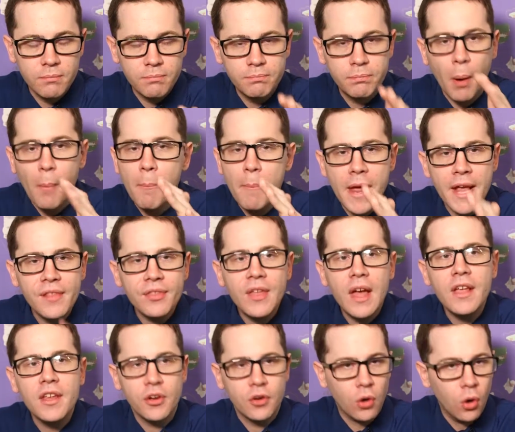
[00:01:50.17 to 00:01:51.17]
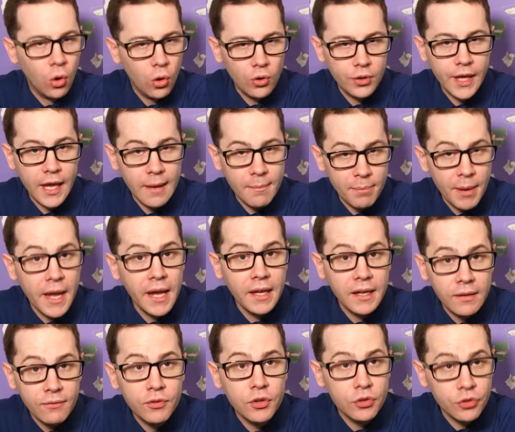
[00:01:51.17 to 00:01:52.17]
but make that your whole campaign
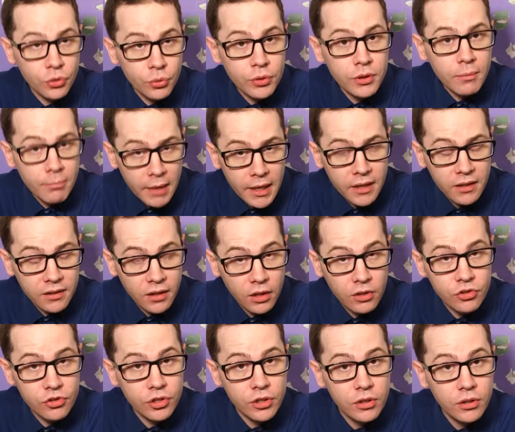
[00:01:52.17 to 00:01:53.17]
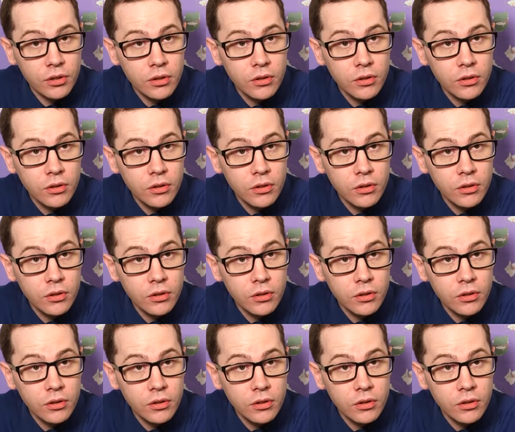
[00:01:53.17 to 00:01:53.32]
if you're doing the mega dungeon.